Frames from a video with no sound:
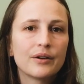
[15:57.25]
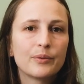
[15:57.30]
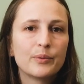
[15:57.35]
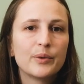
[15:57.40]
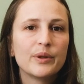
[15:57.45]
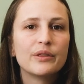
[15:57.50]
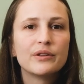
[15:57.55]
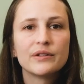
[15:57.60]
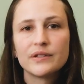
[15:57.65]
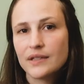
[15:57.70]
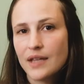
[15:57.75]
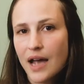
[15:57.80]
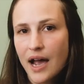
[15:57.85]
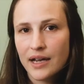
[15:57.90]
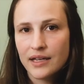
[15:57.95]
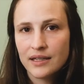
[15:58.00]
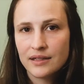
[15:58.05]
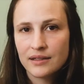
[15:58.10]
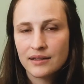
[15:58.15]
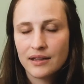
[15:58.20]
with the
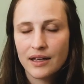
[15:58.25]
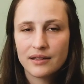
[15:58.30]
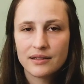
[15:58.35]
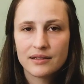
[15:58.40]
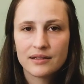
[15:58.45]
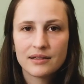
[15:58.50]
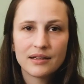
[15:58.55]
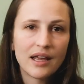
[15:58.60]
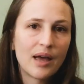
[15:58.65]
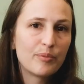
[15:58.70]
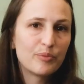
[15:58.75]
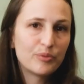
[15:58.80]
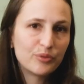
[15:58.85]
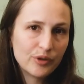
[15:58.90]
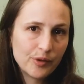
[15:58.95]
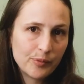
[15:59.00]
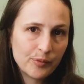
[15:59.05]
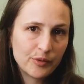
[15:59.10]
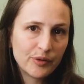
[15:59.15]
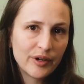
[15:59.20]
size that's
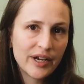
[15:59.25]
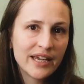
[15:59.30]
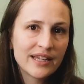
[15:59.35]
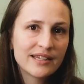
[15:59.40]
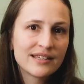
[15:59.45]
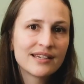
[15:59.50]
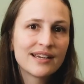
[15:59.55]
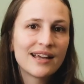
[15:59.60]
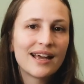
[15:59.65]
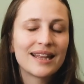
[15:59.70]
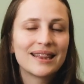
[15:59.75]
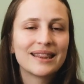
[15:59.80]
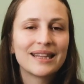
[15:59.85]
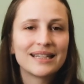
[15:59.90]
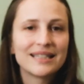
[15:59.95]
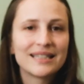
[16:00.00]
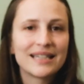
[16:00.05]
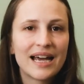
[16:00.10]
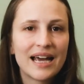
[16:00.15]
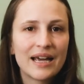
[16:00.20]
appropriate at
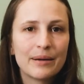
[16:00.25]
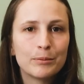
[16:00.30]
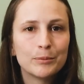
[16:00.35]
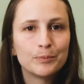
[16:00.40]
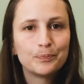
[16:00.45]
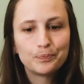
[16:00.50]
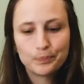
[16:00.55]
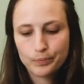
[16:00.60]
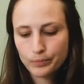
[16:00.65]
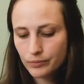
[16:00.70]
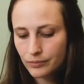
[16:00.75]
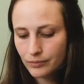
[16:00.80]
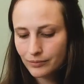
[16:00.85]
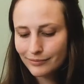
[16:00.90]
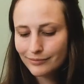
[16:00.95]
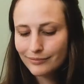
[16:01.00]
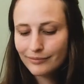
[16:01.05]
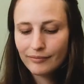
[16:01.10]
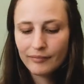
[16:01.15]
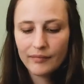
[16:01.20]
that time,
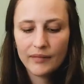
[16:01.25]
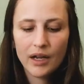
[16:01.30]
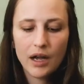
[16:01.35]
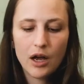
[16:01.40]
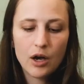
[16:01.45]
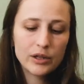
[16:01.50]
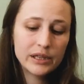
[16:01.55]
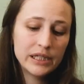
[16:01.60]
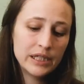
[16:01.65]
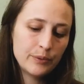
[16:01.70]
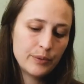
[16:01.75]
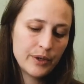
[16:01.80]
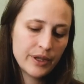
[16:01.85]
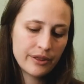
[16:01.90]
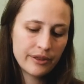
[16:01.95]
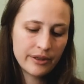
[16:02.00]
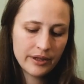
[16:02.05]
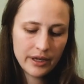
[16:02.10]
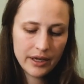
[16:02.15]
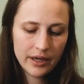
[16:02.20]
only with